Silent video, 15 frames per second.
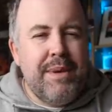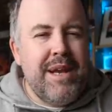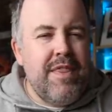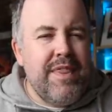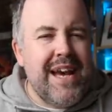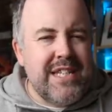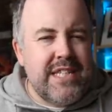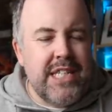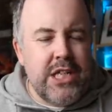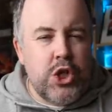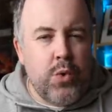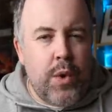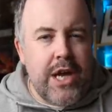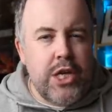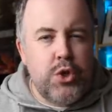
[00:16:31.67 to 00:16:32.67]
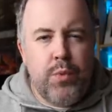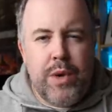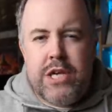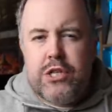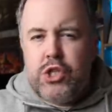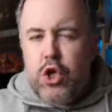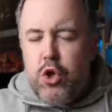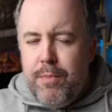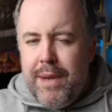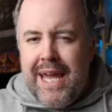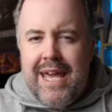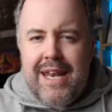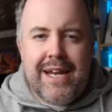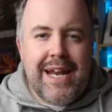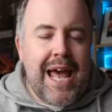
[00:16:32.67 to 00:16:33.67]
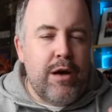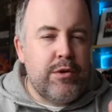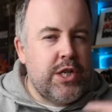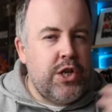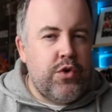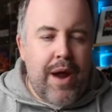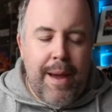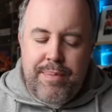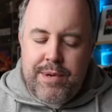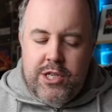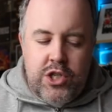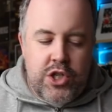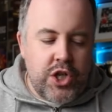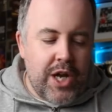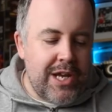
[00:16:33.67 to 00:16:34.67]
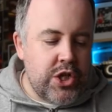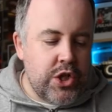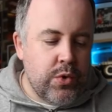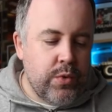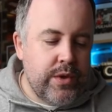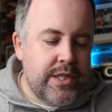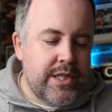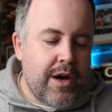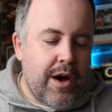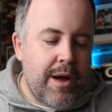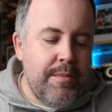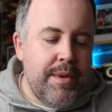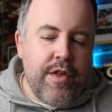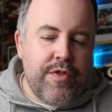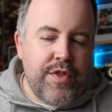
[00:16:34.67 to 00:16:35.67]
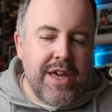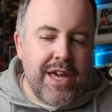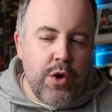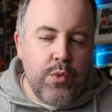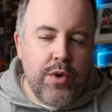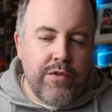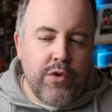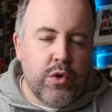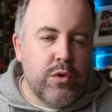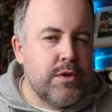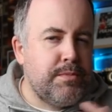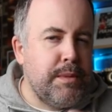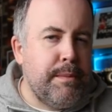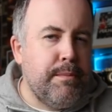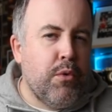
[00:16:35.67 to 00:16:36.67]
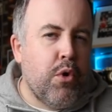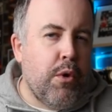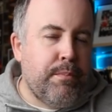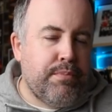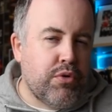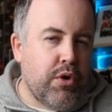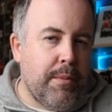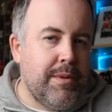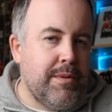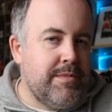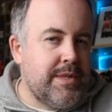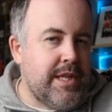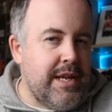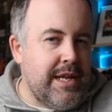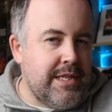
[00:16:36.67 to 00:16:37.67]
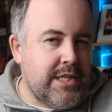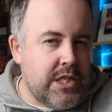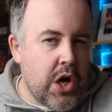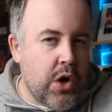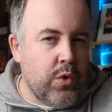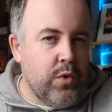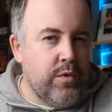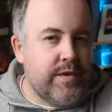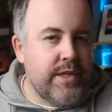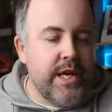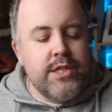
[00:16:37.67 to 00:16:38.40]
but in that situation where you're zooming in and out and your aperture's changing all the time, I think it would have caused me more problems than it solved.